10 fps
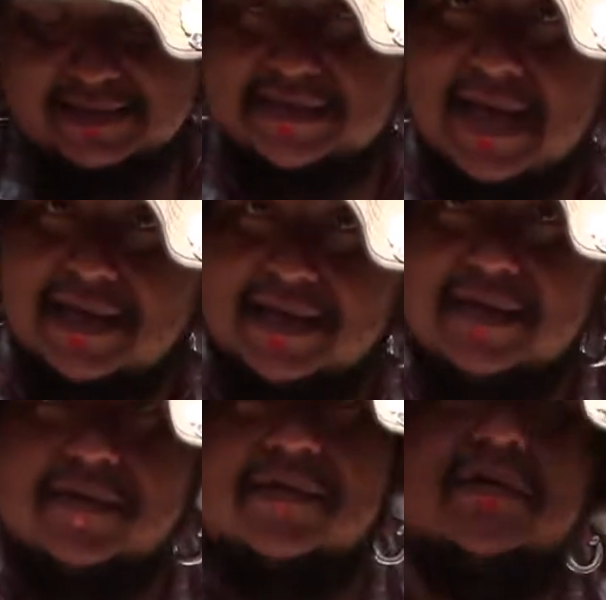
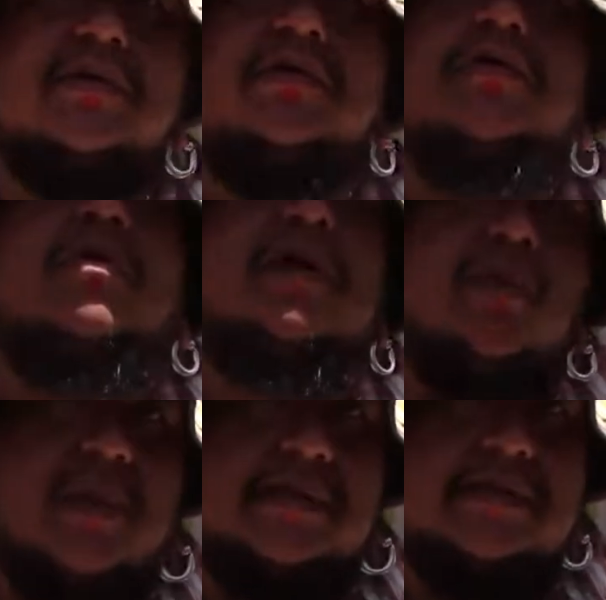Sadly,
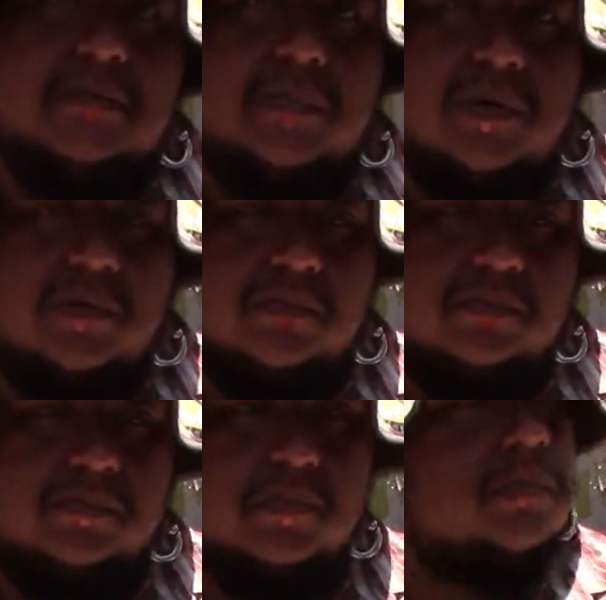only one's in bloom.